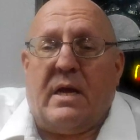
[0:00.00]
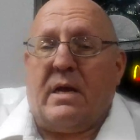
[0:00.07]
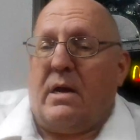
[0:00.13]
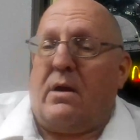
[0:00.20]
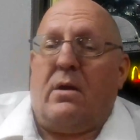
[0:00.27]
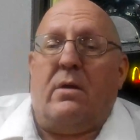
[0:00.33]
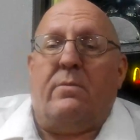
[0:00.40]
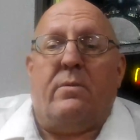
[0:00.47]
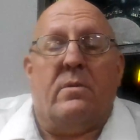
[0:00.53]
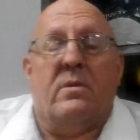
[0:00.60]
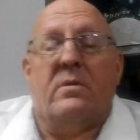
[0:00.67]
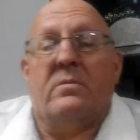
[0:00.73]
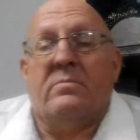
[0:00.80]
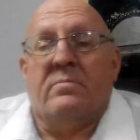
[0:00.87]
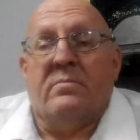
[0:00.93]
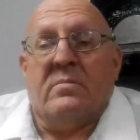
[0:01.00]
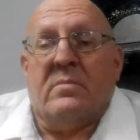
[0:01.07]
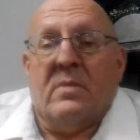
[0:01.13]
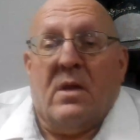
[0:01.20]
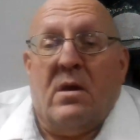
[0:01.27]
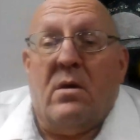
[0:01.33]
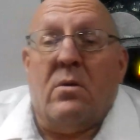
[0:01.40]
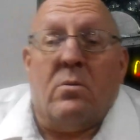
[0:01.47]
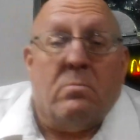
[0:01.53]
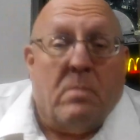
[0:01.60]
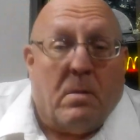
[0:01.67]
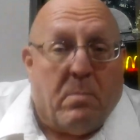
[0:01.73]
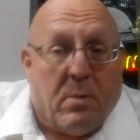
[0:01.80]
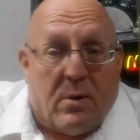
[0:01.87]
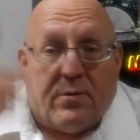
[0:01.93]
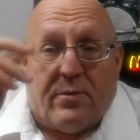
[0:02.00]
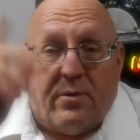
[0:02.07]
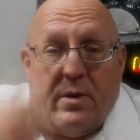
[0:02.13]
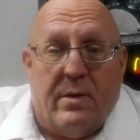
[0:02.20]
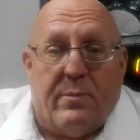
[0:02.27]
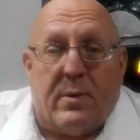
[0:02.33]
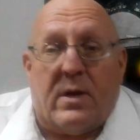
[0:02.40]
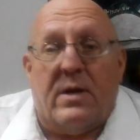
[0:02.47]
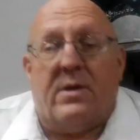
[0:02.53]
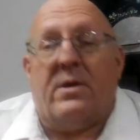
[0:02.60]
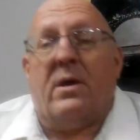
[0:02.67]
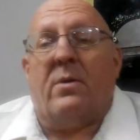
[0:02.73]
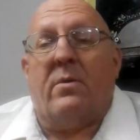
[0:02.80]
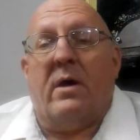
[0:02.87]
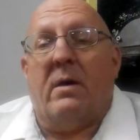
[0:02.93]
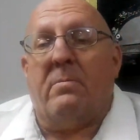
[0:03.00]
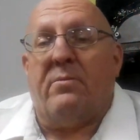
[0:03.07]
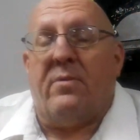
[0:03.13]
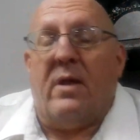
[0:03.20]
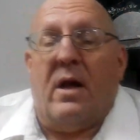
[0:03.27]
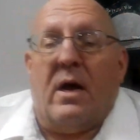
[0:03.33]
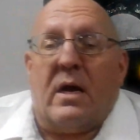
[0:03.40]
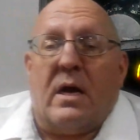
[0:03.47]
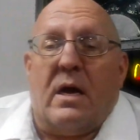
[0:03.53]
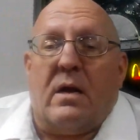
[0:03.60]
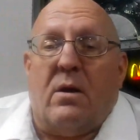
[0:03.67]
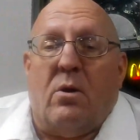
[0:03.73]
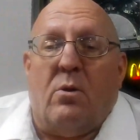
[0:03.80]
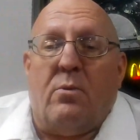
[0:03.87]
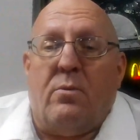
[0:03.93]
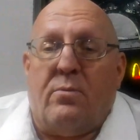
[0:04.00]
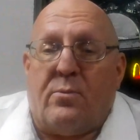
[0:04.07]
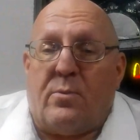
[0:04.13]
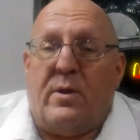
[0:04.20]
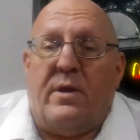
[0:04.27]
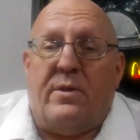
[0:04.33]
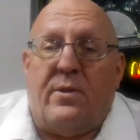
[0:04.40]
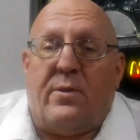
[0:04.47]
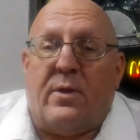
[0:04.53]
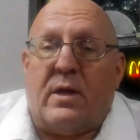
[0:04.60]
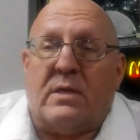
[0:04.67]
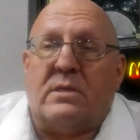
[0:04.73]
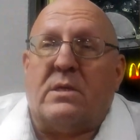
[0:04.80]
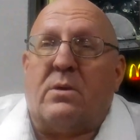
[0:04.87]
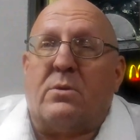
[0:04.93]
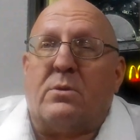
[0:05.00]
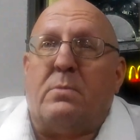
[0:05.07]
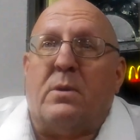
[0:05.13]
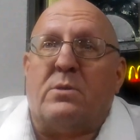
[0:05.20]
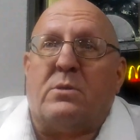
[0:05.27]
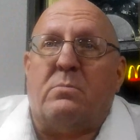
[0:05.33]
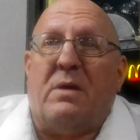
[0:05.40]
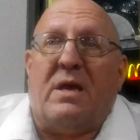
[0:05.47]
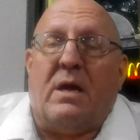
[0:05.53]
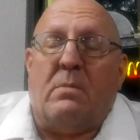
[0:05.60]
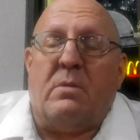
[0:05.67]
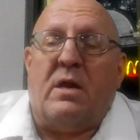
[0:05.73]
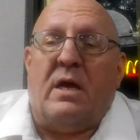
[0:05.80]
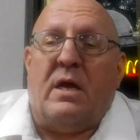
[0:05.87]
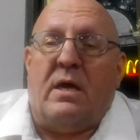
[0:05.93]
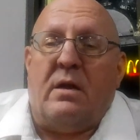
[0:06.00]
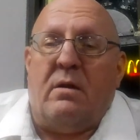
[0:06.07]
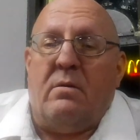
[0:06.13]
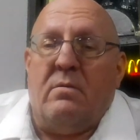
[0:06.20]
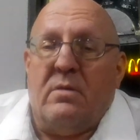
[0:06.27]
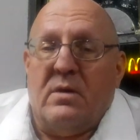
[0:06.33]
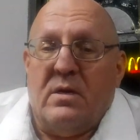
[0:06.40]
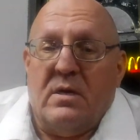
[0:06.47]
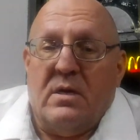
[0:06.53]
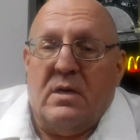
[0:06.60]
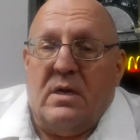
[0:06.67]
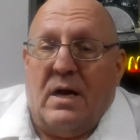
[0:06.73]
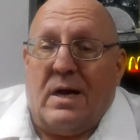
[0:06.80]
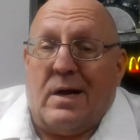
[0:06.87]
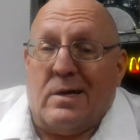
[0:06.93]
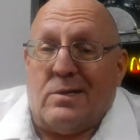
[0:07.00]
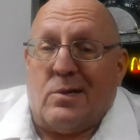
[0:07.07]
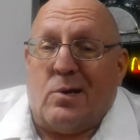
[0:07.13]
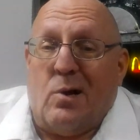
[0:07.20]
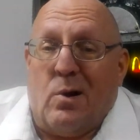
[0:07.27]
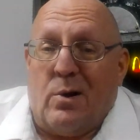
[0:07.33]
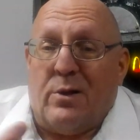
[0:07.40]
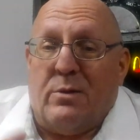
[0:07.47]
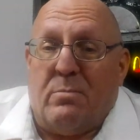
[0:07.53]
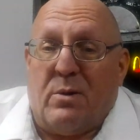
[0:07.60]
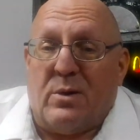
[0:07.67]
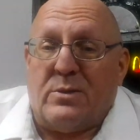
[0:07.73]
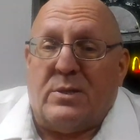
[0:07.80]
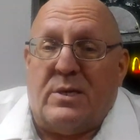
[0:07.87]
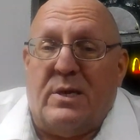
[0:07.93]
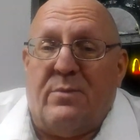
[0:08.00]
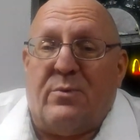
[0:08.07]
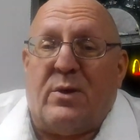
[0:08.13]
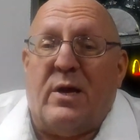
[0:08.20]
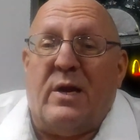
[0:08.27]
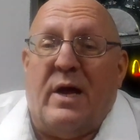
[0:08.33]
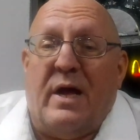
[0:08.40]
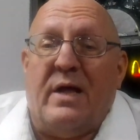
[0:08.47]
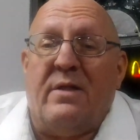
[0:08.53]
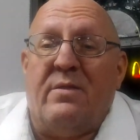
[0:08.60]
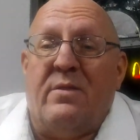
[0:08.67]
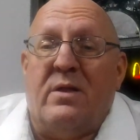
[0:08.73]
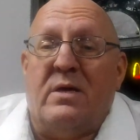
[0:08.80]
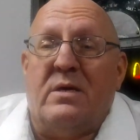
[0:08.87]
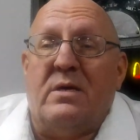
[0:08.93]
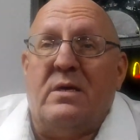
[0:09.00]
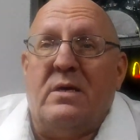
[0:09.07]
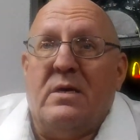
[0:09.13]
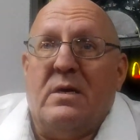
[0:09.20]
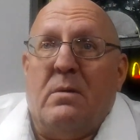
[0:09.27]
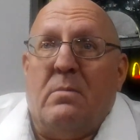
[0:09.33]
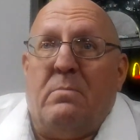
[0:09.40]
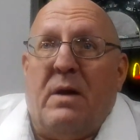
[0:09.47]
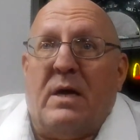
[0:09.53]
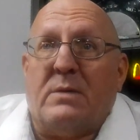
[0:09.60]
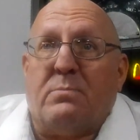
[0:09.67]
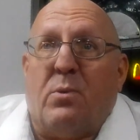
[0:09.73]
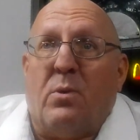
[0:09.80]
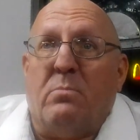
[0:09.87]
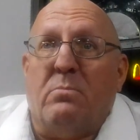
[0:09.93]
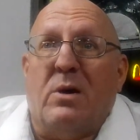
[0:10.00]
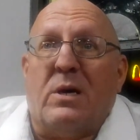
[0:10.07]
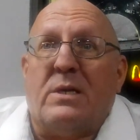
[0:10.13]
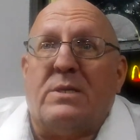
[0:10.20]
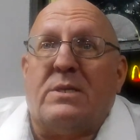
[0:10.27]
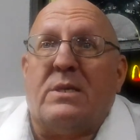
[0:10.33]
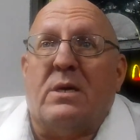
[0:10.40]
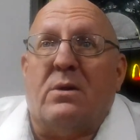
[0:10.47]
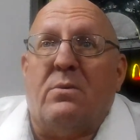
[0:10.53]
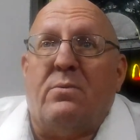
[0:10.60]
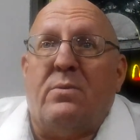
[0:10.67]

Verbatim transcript: care of oh, my birth certificate showed up. So now I got all three of the things that are supposed to be coming in. I got the card, the birth certificate, and the passport book itself.